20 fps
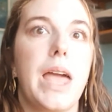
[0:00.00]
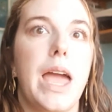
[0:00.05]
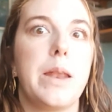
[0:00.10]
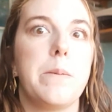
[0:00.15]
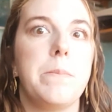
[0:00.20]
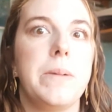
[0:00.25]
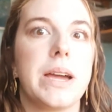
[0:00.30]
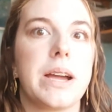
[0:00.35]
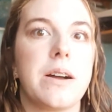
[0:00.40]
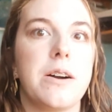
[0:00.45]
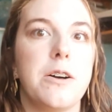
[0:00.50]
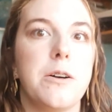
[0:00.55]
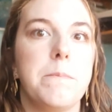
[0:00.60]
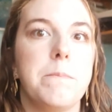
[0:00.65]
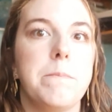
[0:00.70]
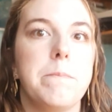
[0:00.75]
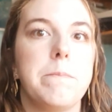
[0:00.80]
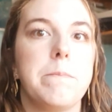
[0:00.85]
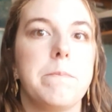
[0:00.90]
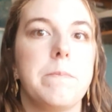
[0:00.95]
a pickle.
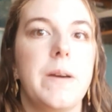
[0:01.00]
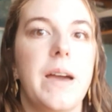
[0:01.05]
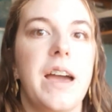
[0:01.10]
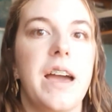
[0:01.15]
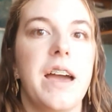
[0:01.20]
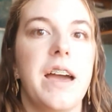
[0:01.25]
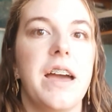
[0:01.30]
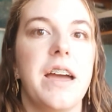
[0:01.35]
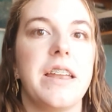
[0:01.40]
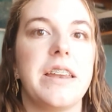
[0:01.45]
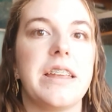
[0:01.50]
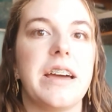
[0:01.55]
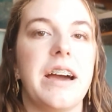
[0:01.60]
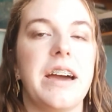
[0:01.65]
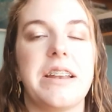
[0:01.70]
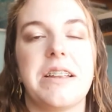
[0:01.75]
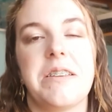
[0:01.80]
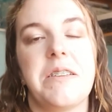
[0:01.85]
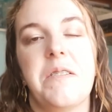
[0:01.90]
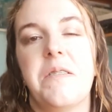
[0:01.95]
And I
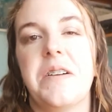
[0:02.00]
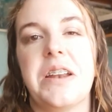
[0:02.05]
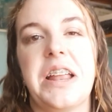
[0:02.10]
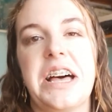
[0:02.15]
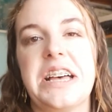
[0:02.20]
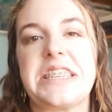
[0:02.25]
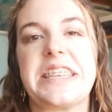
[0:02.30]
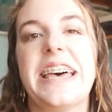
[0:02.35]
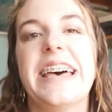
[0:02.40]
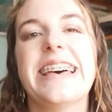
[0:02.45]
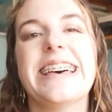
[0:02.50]
don't know what else.